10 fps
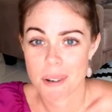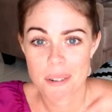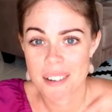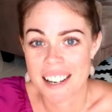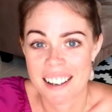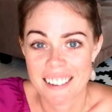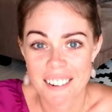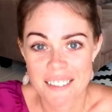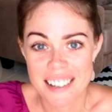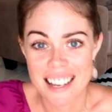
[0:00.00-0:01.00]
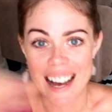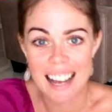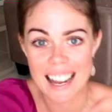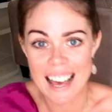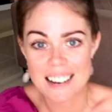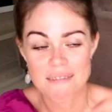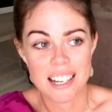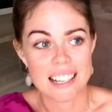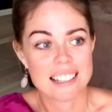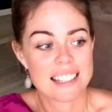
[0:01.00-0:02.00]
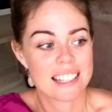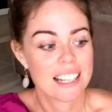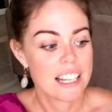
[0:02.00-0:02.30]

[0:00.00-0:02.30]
already already at eight minutes.